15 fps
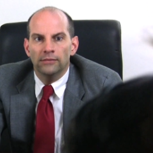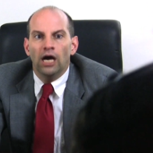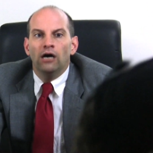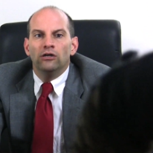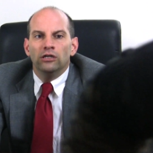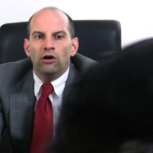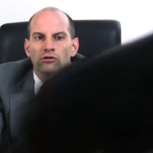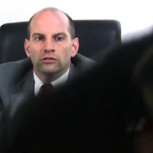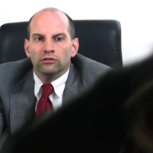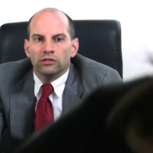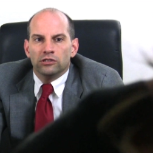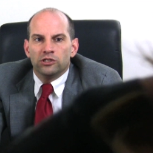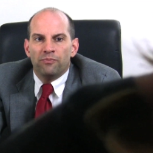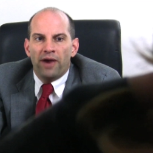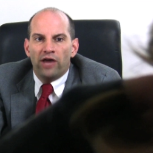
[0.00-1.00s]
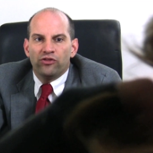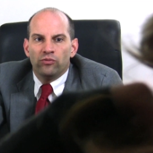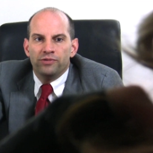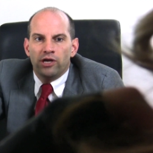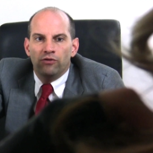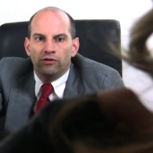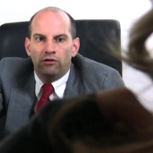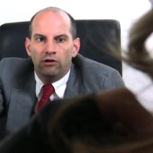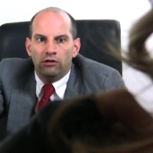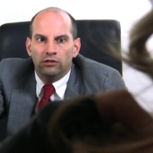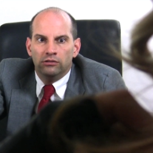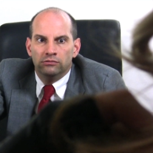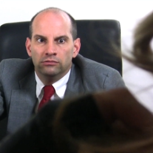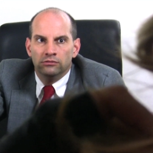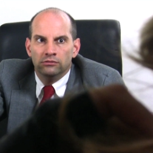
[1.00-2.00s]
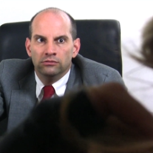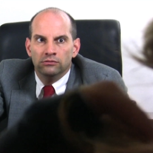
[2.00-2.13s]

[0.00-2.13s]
No, no, no, this is the bathroom down the hall.